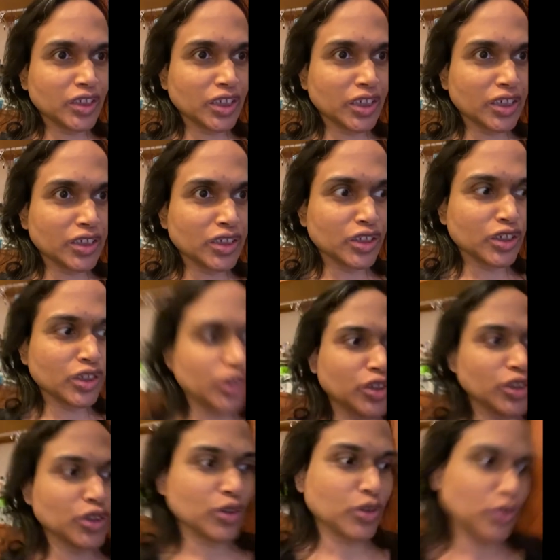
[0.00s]
didn't
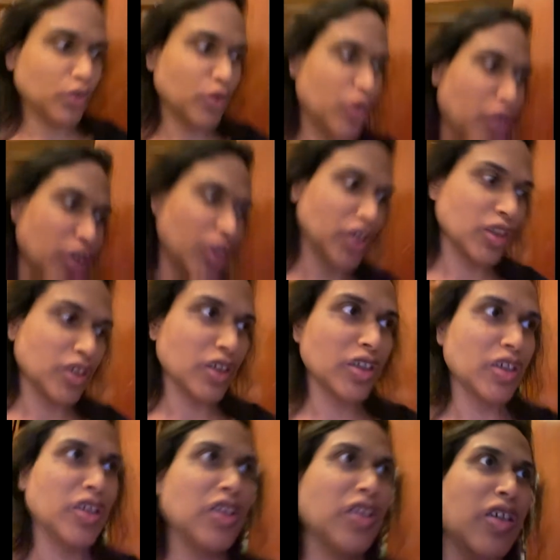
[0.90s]
do
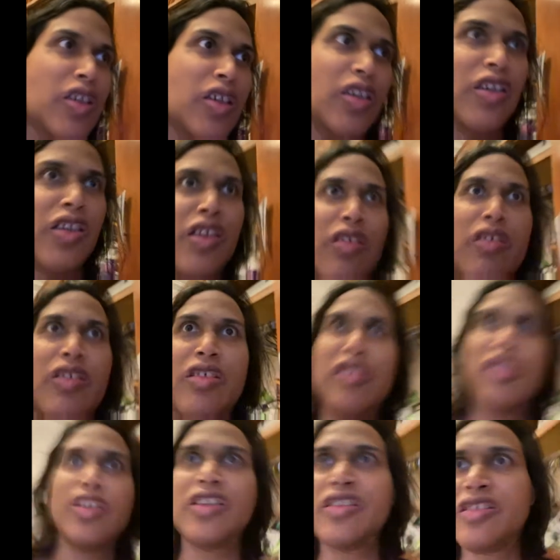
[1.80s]

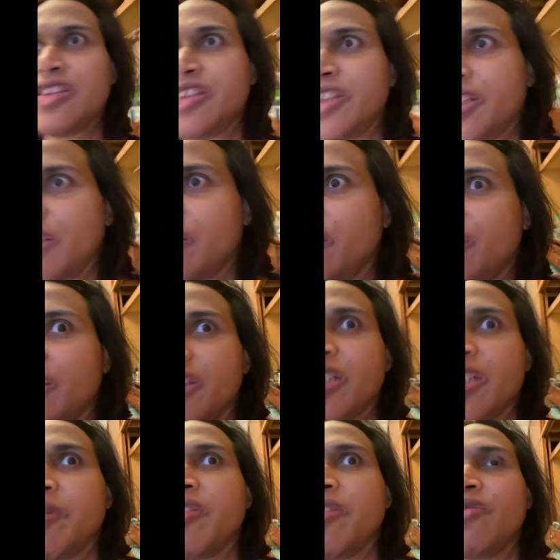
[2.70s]
yesterday or the
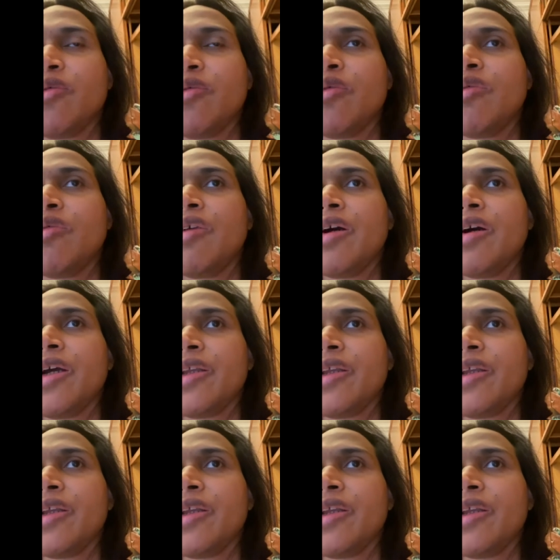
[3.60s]
day before, I